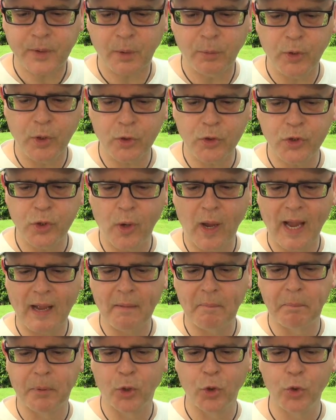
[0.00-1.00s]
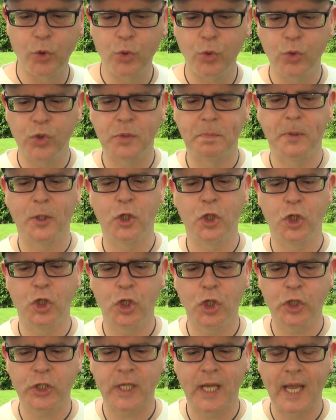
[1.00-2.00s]
We also have Blues
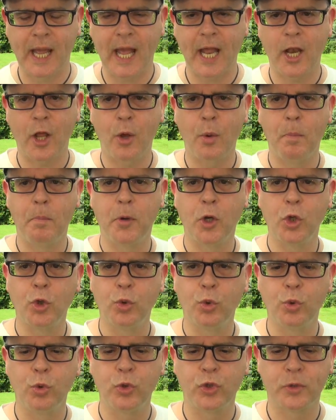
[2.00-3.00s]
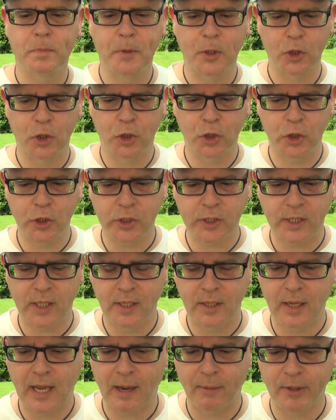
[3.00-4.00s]
Bird. Hello, Blues Bird.
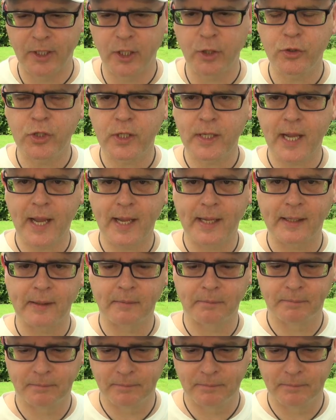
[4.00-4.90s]
How are you today?